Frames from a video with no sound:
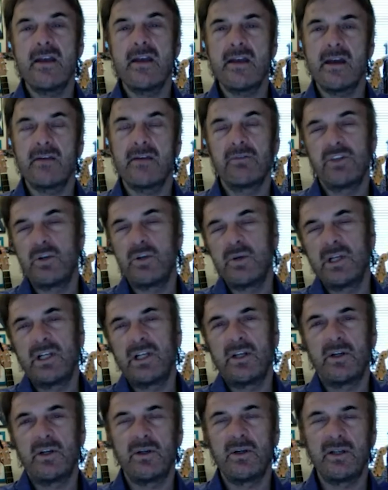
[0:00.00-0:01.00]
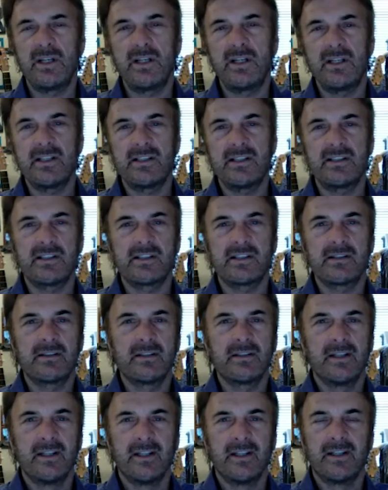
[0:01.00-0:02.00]
Huey Lewis,
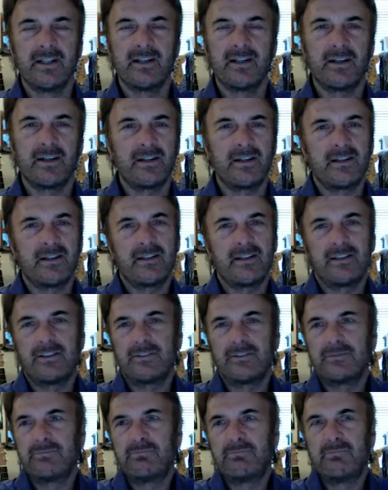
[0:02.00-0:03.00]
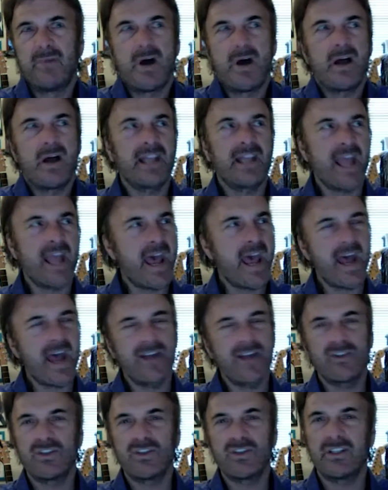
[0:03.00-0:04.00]
Molly
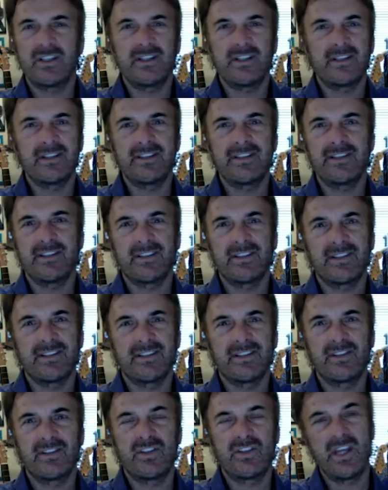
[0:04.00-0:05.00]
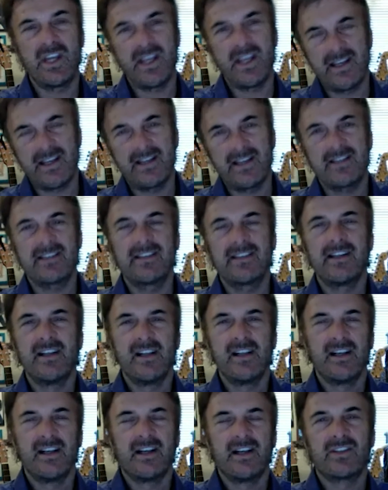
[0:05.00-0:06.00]
Hatchet, Kiss,
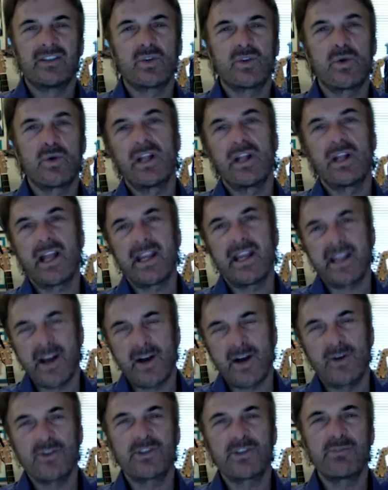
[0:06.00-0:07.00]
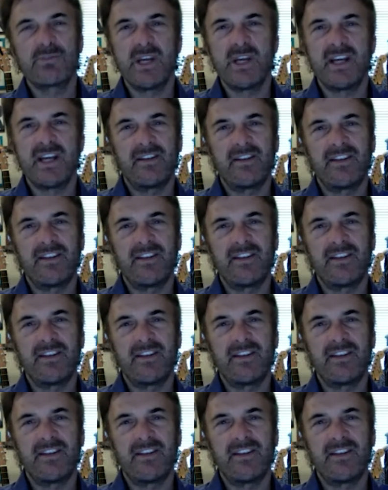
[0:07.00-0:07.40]
sort of like Aerosmith.